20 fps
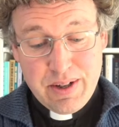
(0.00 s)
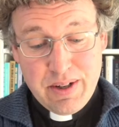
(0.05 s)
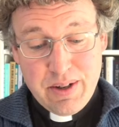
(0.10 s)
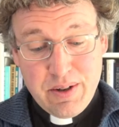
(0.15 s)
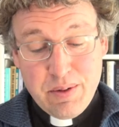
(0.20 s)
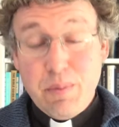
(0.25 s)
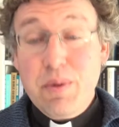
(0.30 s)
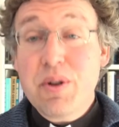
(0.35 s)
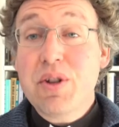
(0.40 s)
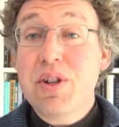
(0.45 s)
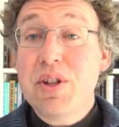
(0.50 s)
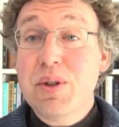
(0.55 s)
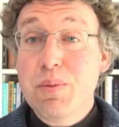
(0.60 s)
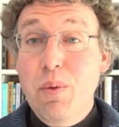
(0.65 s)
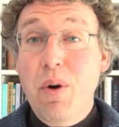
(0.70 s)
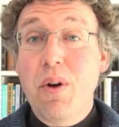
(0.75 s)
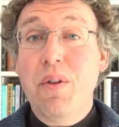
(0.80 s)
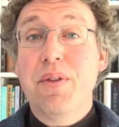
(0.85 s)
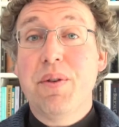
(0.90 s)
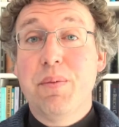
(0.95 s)
which is
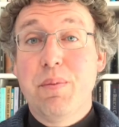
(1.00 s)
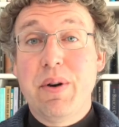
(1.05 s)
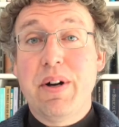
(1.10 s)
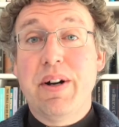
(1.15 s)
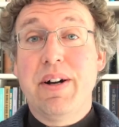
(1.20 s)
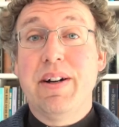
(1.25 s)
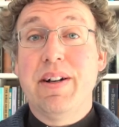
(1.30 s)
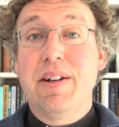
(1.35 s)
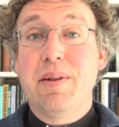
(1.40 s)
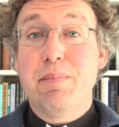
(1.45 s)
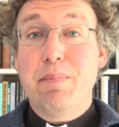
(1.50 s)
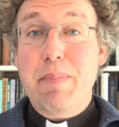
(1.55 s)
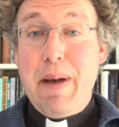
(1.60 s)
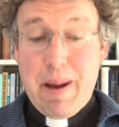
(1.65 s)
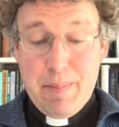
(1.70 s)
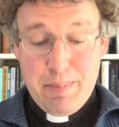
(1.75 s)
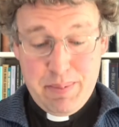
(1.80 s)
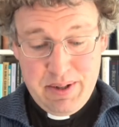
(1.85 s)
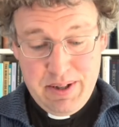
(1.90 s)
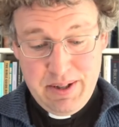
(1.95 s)
what the word
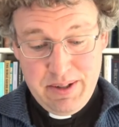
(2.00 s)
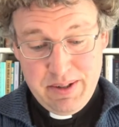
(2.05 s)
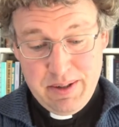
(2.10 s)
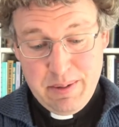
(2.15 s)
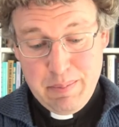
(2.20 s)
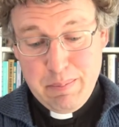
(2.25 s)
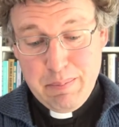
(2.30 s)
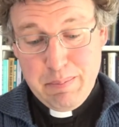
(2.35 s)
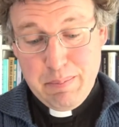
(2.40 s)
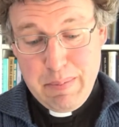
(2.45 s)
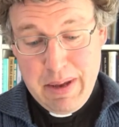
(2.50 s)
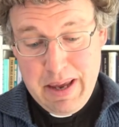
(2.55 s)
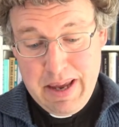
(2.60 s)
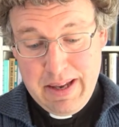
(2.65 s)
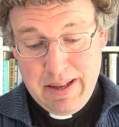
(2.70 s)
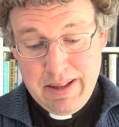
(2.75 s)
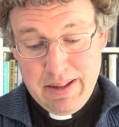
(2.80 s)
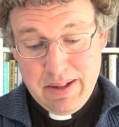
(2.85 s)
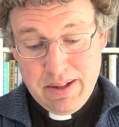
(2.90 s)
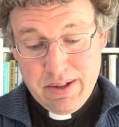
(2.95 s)
baptism
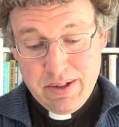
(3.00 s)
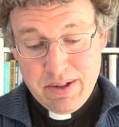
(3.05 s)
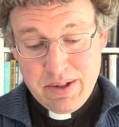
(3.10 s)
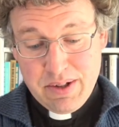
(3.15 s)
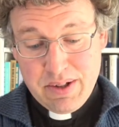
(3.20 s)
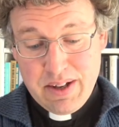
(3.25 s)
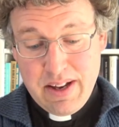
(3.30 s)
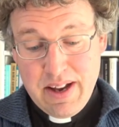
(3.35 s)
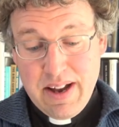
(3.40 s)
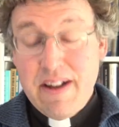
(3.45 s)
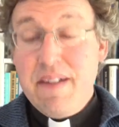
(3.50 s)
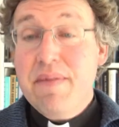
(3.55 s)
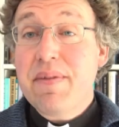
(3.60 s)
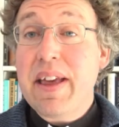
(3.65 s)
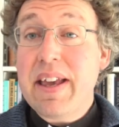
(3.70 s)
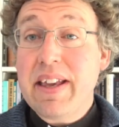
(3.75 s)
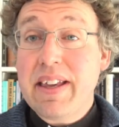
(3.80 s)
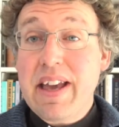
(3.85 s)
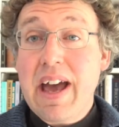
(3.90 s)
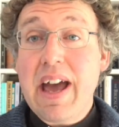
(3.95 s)
means.
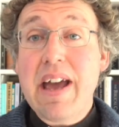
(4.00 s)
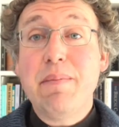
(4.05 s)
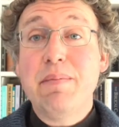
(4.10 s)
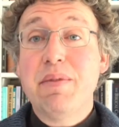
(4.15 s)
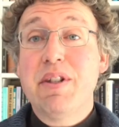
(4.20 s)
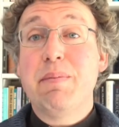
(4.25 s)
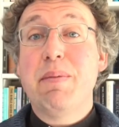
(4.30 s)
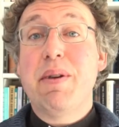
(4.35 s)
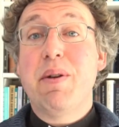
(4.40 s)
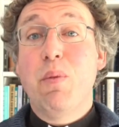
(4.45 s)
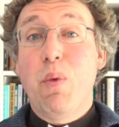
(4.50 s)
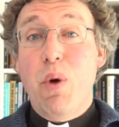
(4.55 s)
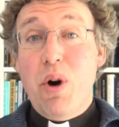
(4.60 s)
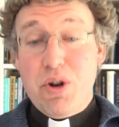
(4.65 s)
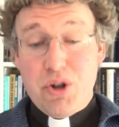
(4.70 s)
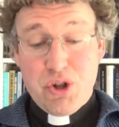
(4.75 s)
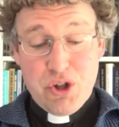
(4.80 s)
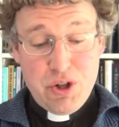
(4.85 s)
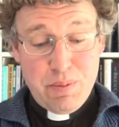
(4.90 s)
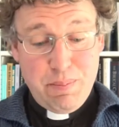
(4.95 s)
They came to be
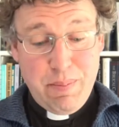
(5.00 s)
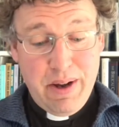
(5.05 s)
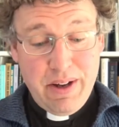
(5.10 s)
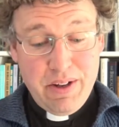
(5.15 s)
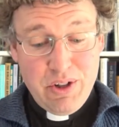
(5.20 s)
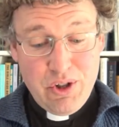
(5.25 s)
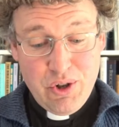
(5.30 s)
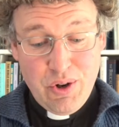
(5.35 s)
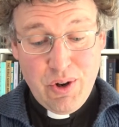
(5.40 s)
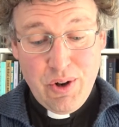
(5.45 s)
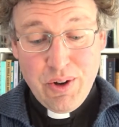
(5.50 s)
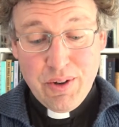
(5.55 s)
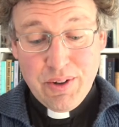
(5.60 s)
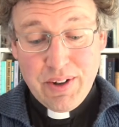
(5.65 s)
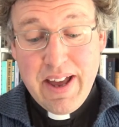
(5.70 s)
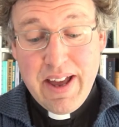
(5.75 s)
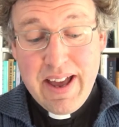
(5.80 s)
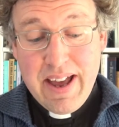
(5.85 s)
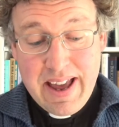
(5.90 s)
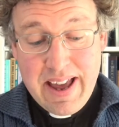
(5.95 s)
washed by
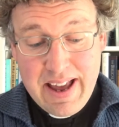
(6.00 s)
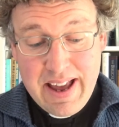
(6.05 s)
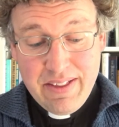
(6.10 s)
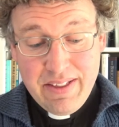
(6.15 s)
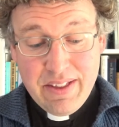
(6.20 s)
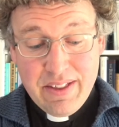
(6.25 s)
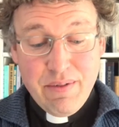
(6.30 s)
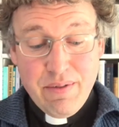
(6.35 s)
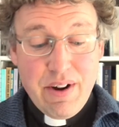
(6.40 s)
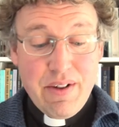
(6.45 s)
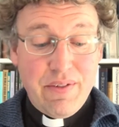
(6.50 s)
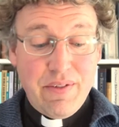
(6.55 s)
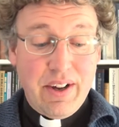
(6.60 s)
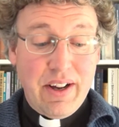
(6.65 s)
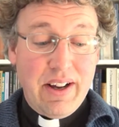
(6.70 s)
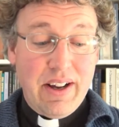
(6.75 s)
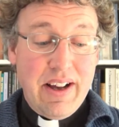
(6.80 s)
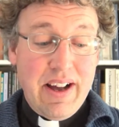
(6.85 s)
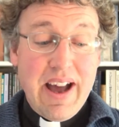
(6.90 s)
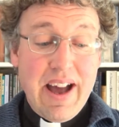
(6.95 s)
John in the
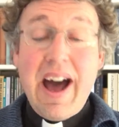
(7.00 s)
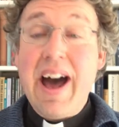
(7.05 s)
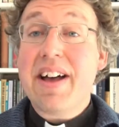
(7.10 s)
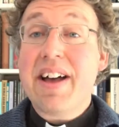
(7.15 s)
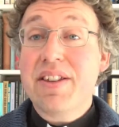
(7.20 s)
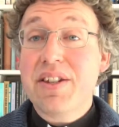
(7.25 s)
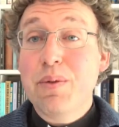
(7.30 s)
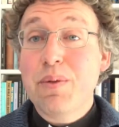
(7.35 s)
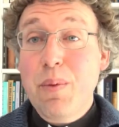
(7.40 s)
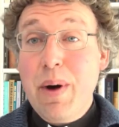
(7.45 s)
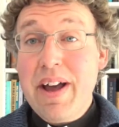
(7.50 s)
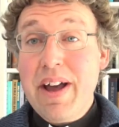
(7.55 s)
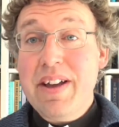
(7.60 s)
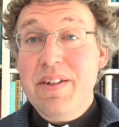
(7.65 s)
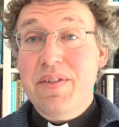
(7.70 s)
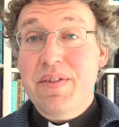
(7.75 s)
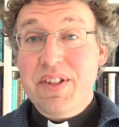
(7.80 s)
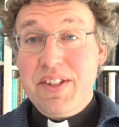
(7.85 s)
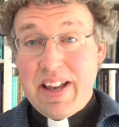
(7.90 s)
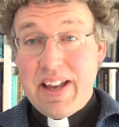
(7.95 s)
river as a way
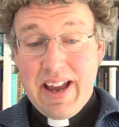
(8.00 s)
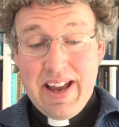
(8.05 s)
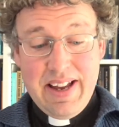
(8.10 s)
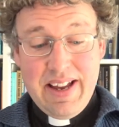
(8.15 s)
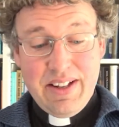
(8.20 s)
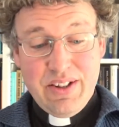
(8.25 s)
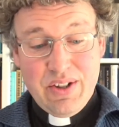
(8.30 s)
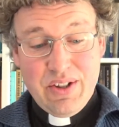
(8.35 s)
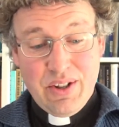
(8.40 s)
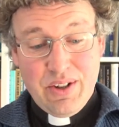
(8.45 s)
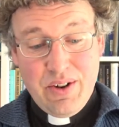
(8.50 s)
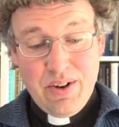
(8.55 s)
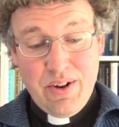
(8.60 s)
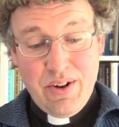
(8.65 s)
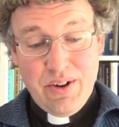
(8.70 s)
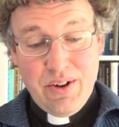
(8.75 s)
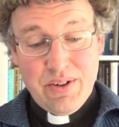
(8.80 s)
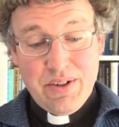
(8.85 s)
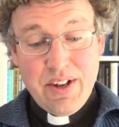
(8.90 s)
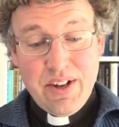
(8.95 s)
of saying to
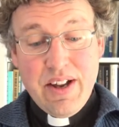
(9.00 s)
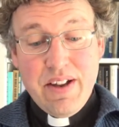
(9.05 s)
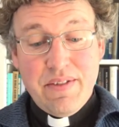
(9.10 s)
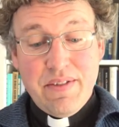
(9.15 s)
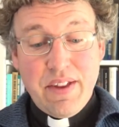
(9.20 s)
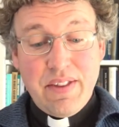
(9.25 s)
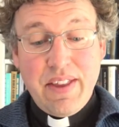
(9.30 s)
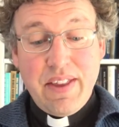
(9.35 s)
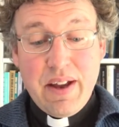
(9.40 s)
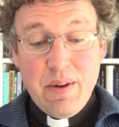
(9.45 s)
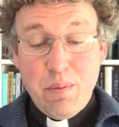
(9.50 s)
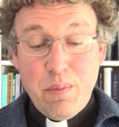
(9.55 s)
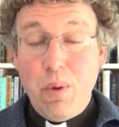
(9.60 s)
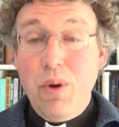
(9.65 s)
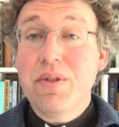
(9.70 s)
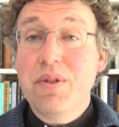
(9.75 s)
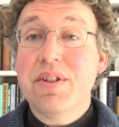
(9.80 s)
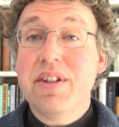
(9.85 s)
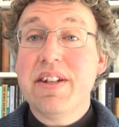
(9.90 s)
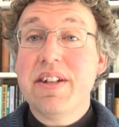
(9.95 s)
God that they
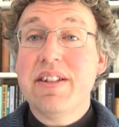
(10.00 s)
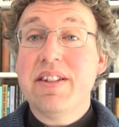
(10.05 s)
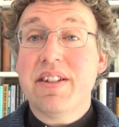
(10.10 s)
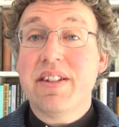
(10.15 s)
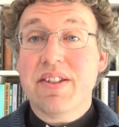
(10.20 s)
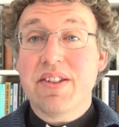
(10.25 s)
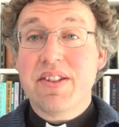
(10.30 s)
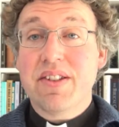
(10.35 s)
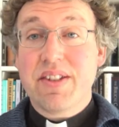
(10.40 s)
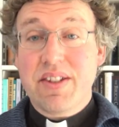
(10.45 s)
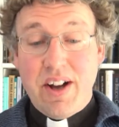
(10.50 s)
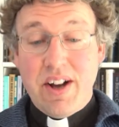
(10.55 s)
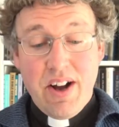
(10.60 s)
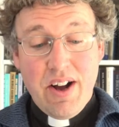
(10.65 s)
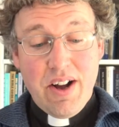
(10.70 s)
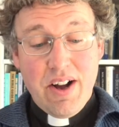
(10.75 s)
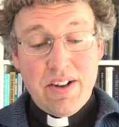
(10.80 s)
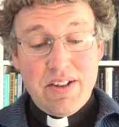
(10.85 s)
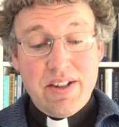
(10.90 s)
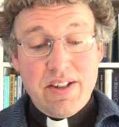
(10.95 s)
wanted to
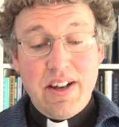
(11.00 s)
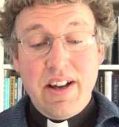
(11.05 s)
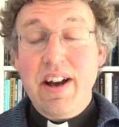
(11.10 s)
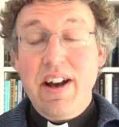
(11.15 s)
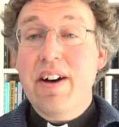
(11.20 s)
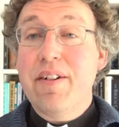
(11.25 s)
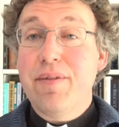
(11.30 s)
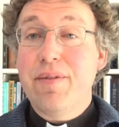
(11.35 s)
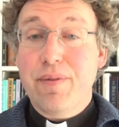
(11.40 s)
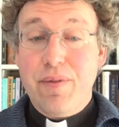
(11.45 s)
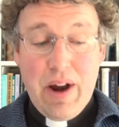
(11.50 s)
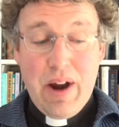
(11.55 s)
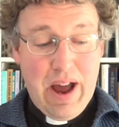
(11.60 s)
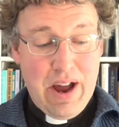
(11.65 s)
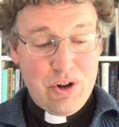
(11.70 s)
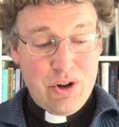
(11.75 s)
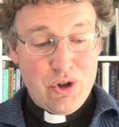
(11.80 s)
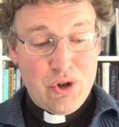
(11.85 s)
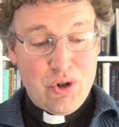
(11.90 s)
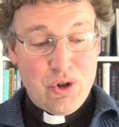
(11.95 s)
start
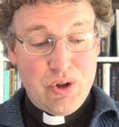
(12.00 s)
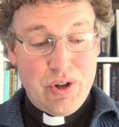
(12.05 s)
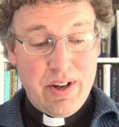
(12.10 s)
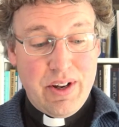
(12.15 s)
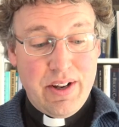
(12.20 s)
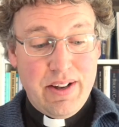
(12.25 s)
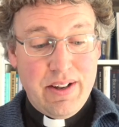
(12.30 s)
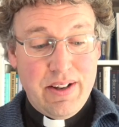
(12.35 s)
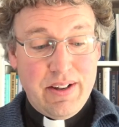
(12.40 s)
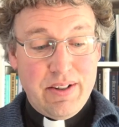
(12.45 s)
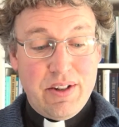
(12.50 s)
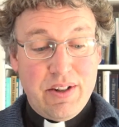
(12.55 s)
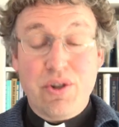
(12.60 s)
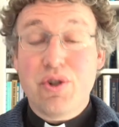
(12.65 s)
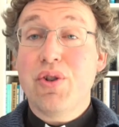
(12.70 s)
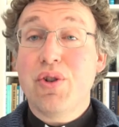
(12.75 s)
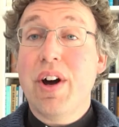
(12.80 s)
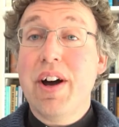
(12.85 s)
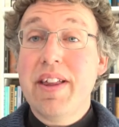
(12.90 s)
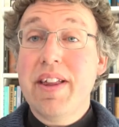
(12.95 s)
afresh, to
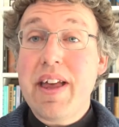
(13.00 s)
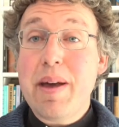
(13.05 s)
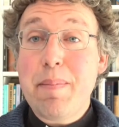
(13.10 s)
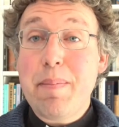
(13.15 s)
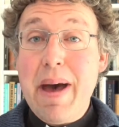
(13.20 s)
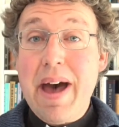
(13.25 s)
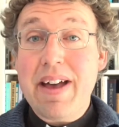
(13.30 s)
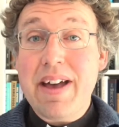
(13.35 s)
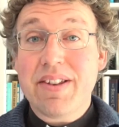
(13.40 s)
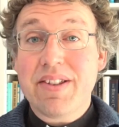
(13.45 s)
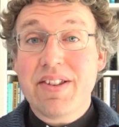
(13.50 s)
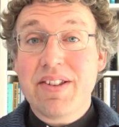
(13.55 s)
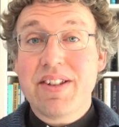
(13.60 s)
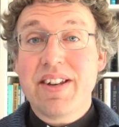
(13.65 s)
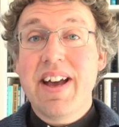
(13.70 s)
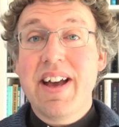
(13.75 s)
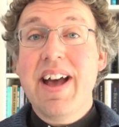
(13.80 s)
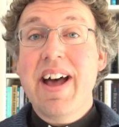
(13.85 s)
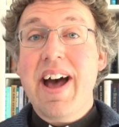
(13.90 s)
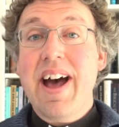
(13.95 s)
try their best
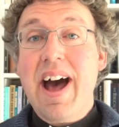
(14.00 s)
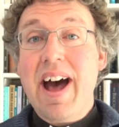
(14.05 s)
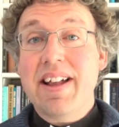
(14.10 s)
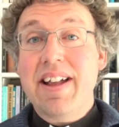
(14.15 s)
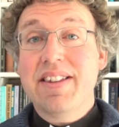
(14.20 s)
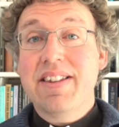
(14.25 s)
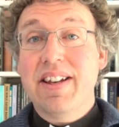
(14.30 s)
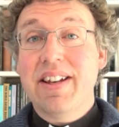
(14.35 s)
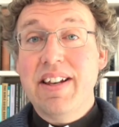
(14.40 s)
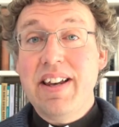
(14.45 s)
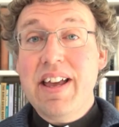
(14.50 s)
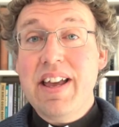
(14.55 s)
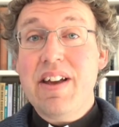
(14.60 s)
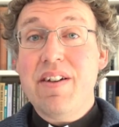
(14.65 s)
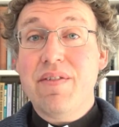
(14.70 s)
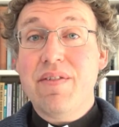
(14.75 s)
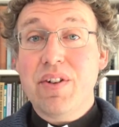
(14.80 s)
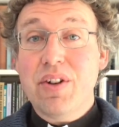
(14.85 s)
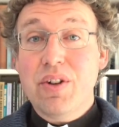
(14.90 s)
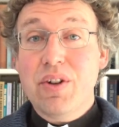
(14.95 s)
and to
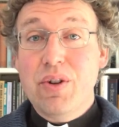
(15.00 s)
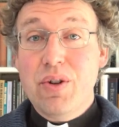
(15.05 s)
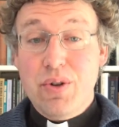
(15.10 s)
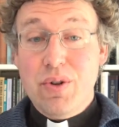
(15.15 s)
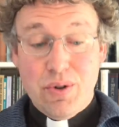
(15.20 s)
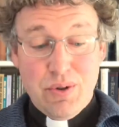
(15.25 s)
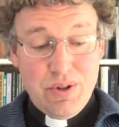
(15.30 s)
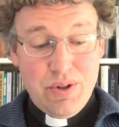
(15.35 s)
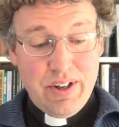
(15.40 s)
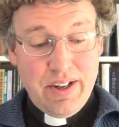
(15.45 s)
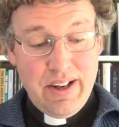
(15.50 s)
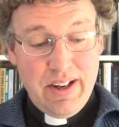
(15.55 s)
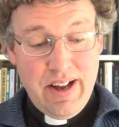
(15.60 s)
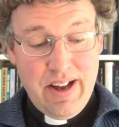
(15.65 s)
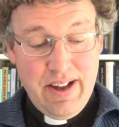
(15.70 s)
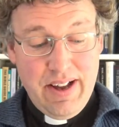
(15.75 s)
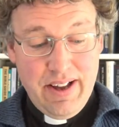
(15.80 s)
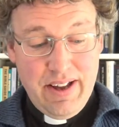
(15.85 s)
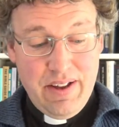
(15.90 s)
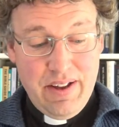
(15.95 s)
live good
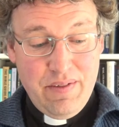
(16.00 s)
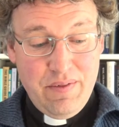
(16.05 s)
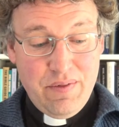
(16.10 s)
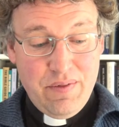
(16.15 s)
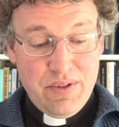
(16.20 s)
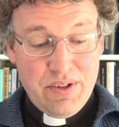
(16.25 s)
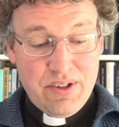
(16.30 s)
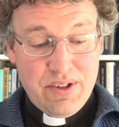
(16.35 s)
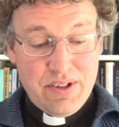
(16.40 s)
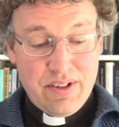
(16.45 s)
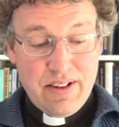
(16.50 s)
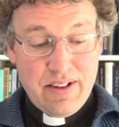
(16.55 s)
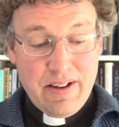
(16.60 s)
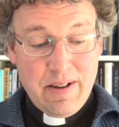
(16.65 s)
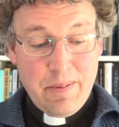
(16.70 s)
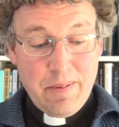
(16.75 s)
lives.